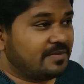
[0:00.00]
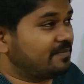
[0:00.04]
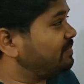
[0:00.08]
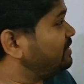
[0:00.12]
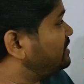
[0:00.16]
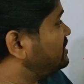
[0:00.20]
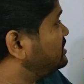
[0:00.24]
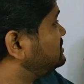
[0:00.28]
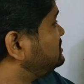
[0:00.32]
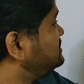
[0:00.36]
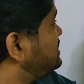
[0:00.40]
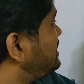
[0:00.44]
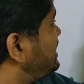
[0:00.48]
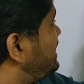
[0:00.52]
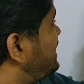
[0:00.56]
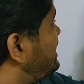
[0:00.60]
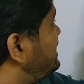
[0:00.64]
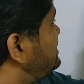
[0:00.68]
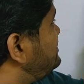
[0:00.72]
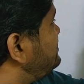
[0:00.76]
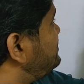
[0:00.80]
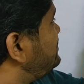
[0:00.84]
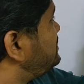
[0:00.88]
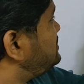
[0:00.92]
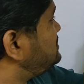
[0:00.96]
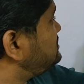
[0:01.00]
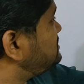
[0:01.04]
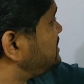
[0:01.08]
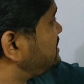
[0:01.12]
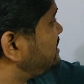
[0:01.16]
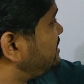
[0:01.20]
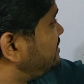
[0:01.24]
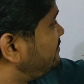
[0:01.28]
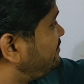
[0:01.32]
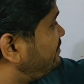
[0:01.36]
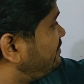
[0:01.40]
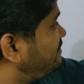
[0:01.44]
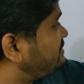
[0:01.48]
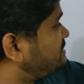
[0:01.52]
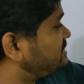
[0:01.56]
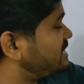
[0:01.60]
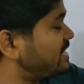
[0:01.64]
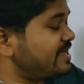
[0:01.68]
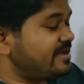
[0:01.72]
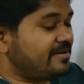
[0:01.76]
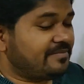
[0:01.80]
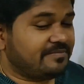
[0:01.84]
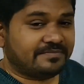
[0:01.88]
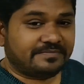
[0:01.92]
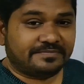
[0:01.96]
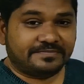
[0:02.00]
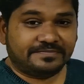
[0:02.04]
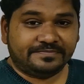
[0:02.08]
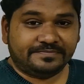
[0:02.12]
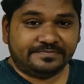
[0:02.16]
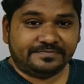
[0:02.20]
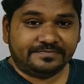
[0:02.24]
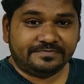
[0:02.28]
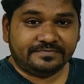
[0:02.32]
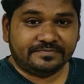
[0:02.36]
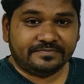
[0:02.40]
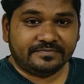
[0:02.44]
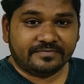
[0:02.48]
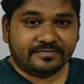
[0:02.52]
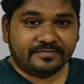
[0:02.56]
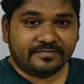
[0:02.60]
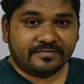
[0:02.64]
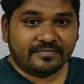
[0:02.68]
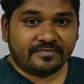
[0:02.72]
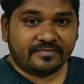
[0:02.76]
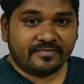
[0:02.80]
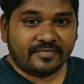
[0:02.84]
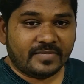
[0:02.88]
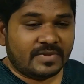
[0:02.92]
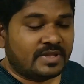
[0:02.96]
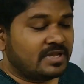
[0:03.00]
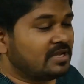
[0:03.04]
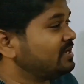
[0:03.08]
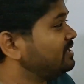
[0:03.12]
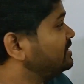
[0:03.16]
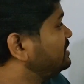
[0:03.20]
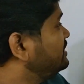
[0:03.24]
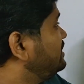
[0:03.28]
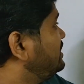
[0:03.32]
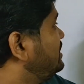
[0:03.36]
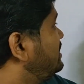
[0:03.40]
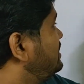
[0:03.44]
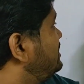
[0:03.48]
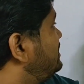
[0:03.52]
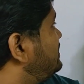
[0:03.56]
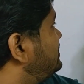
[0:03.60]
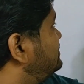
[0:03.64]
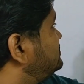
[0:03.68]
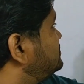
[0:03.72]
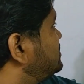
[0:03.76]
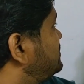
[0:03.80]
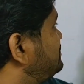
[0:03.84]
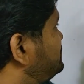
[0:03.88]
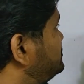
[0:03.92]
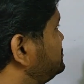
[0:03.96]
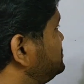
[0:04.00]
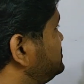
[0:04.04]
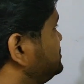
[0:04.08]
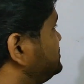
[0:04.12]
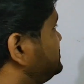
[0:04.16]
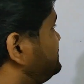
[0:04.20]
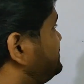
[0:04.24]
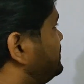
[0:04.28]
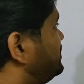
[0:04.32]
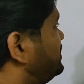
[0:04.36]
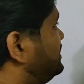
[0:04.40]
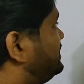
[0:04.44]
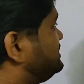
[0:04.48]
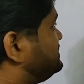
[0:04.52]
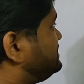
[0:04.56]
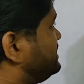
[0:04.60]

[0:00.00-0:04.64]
Because their end points are same. Here, suppose this point